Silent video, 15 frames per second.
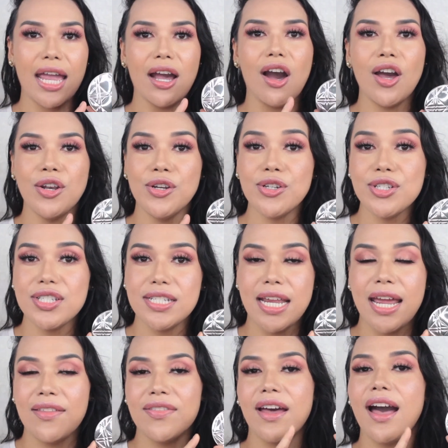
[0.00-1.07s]
I
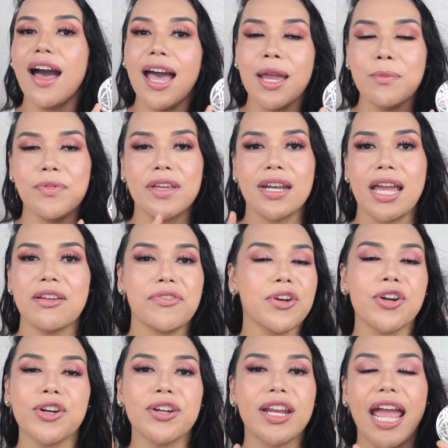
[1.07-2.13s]
understand the hype that I've
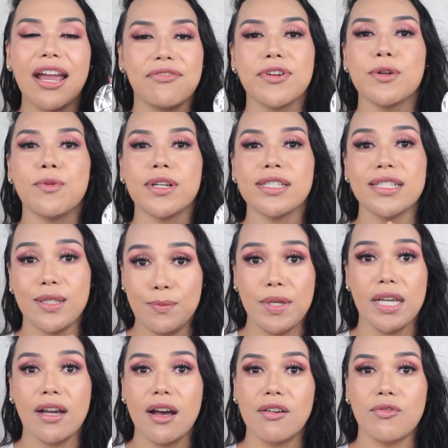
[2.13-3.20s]
heard everyone
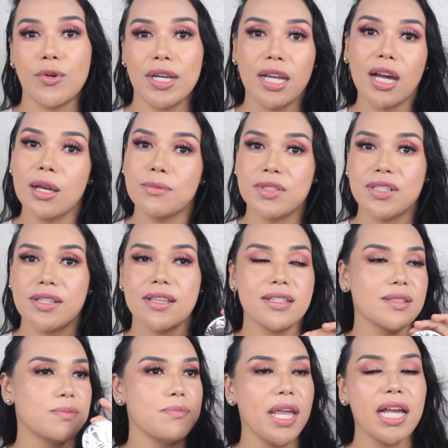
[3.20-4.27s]
speak of when it comes to
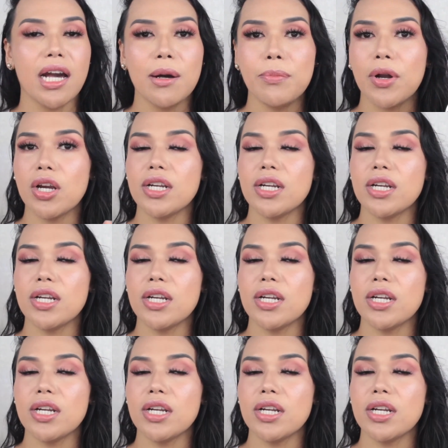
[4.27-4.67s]
this. Makeup